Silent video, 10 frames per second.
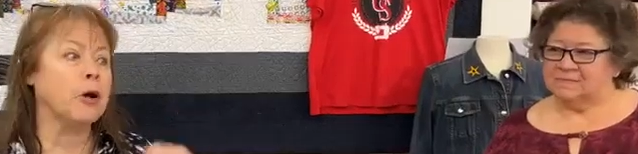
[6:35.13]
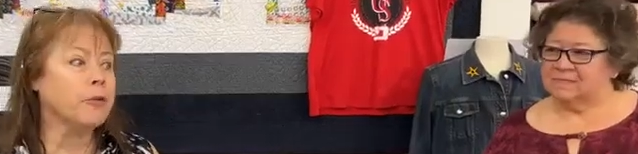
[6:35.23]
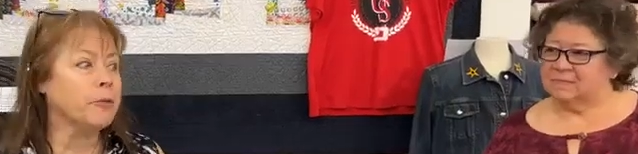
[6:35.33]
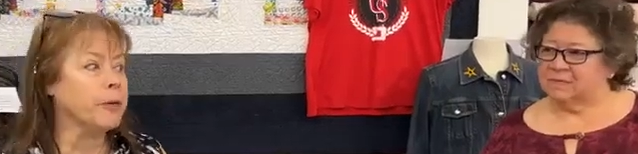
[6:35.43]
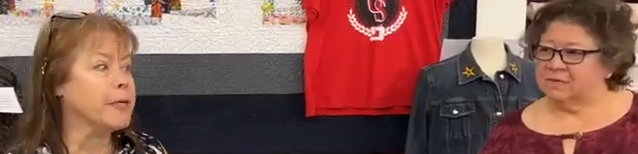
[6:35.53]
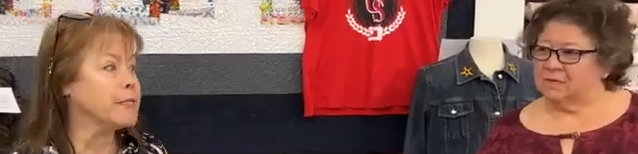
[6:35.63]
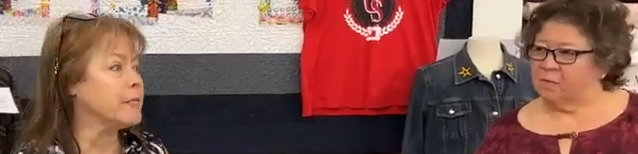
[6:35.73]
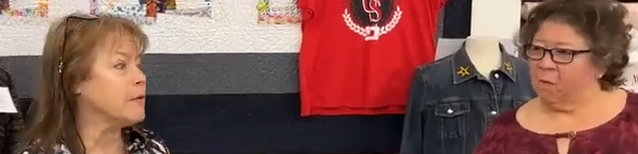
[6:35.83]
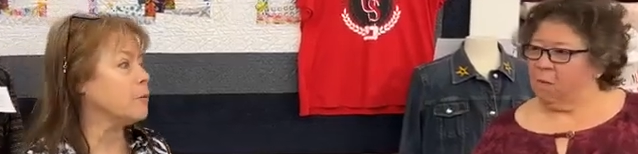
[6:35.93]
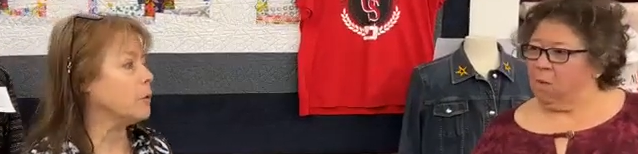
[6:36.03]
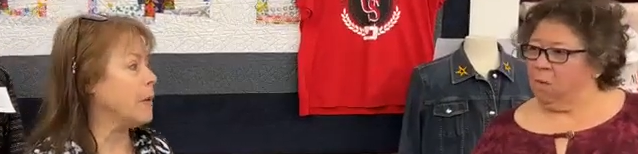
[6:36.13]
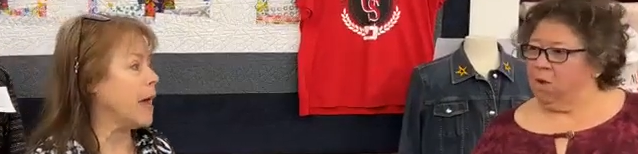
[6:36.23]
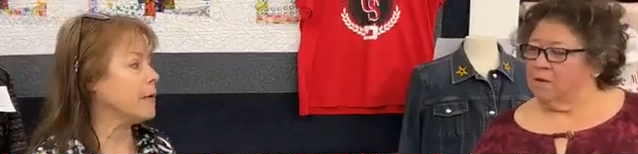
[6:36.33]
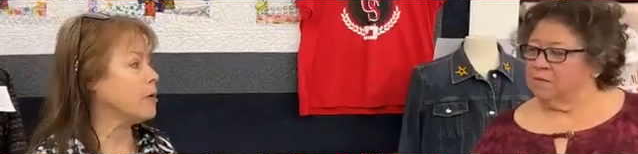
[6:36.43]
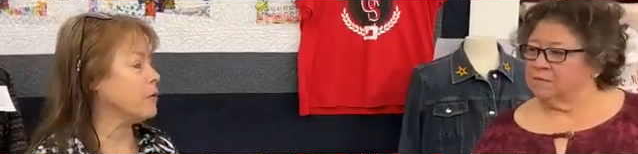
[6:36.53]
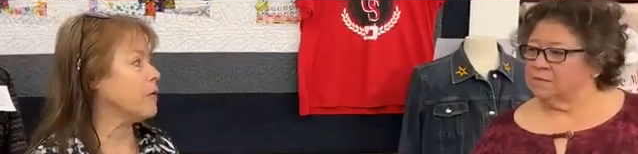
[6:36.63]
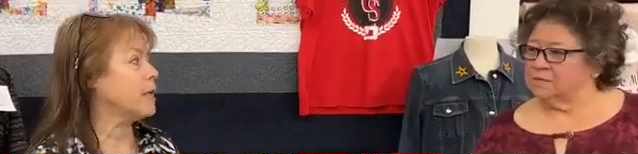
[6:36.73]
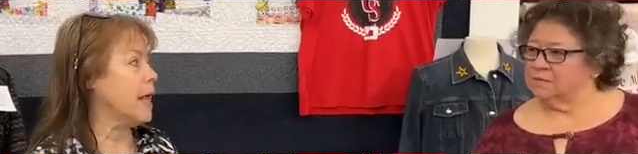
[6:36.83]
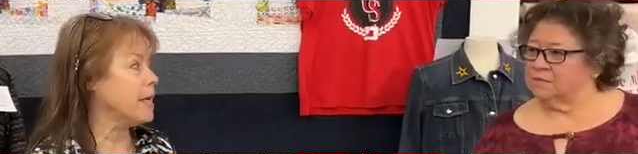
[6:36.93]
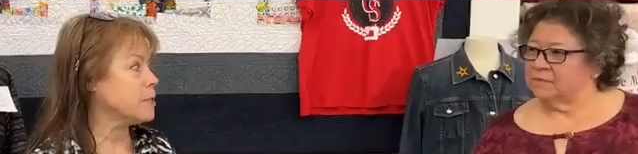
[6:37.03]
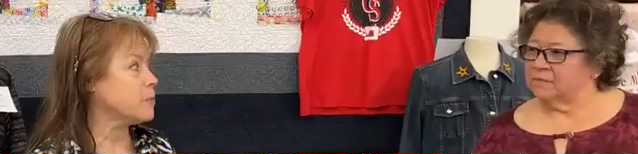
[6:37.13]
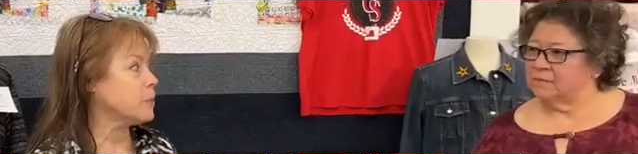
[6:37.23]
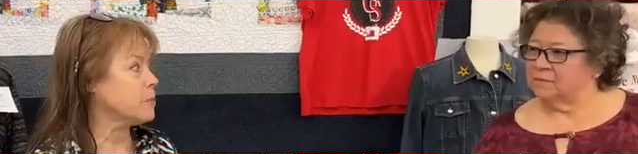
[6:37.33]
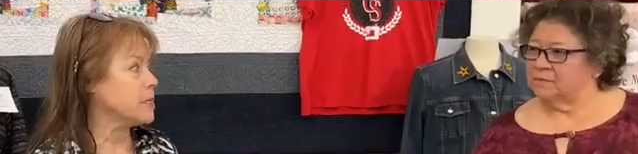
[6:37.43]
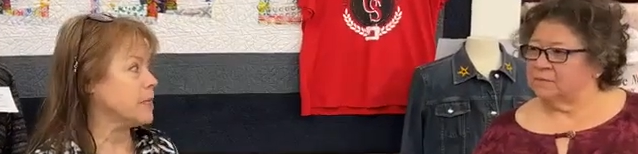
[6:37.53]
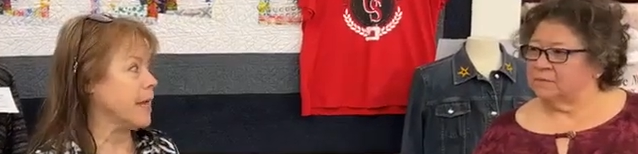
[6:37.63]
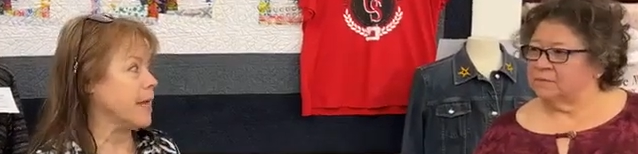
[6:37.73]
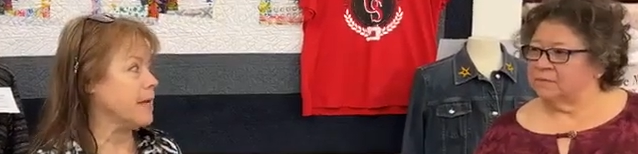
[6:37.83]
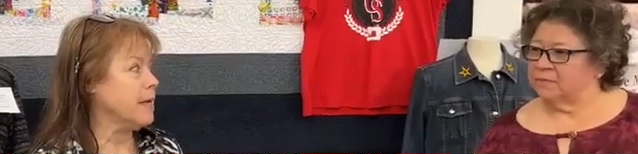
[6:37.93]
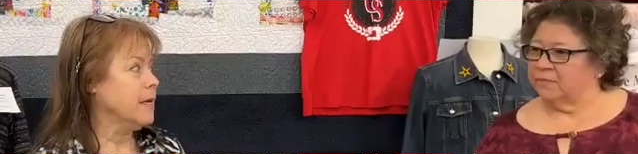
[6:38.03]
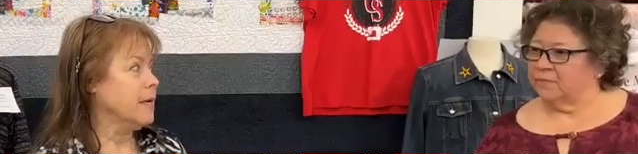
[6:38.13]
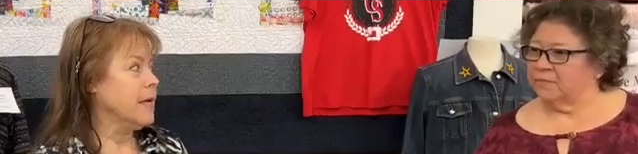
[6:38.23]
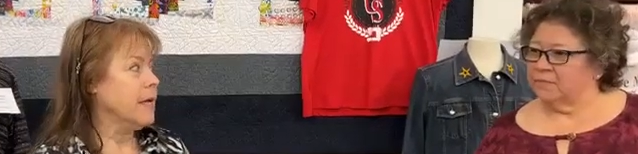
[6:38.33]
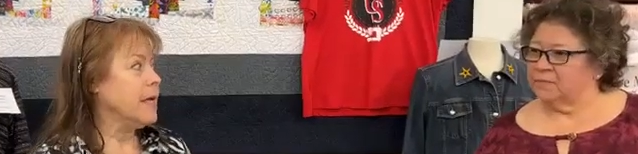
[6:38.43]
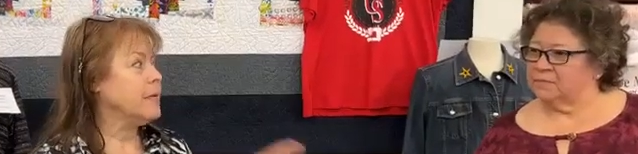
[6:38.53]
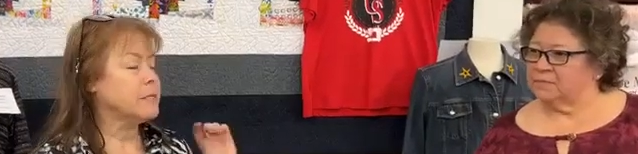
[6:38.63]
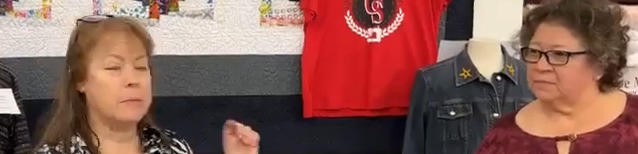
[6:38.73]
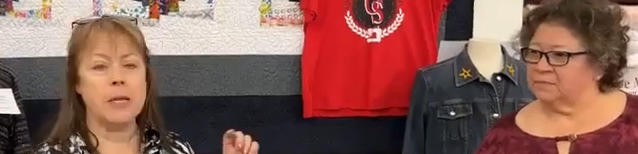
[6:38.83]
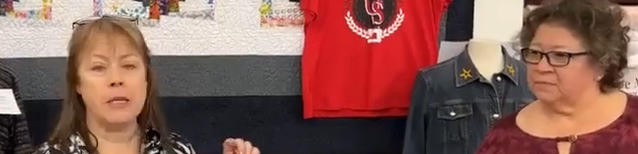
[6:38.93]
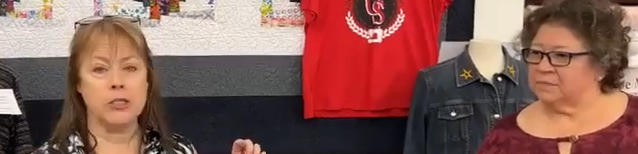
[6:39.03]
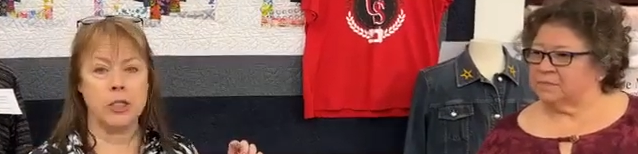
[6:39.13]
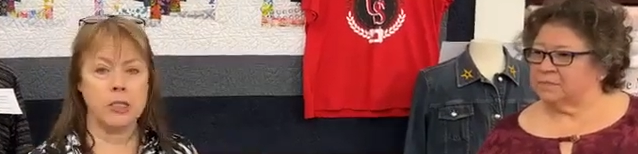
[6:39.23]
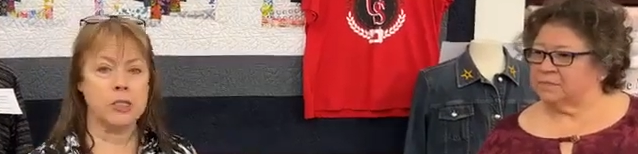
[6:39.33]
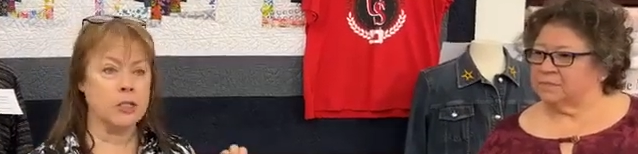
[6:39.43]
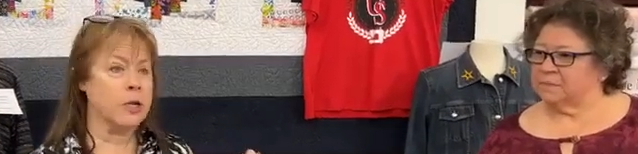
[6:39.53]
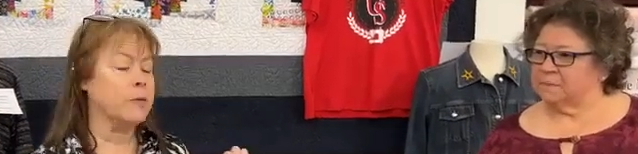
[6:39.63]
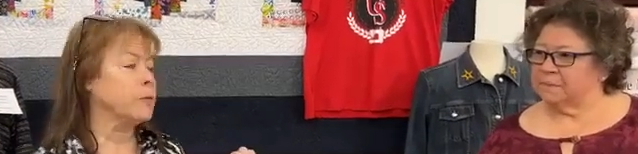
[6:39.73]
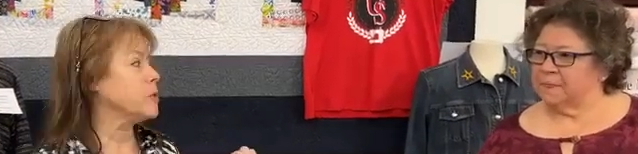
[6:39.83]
Speaker 1: Part of the reason that we're back here in the classroom today is because yesterday